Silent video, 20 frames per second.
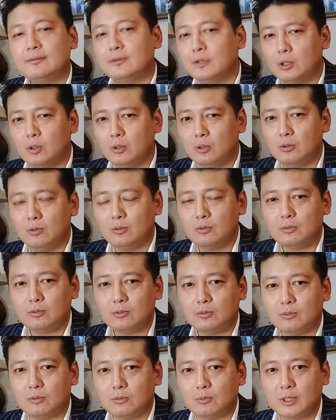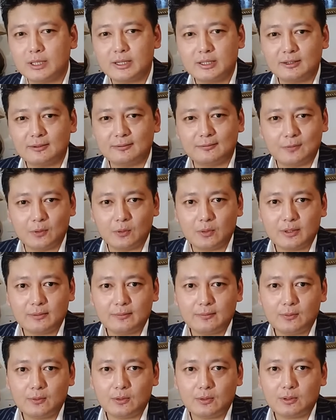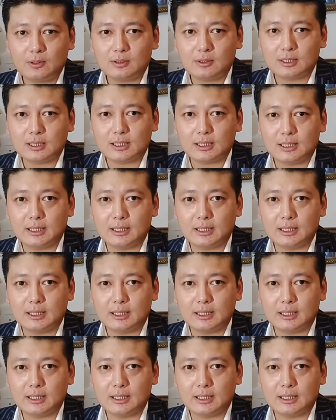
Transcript: know what they're voting for,